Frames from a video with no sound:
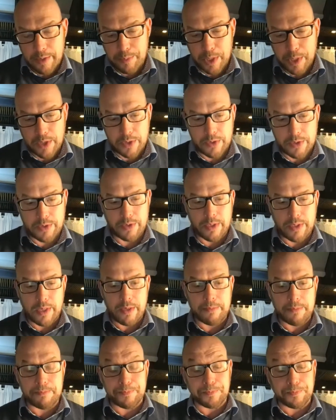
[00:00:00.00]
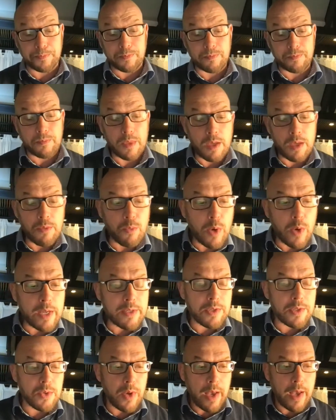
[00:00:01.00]
Because
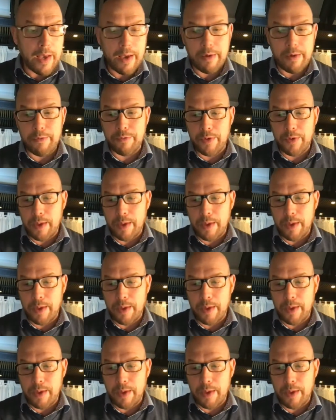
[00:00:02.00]
once you have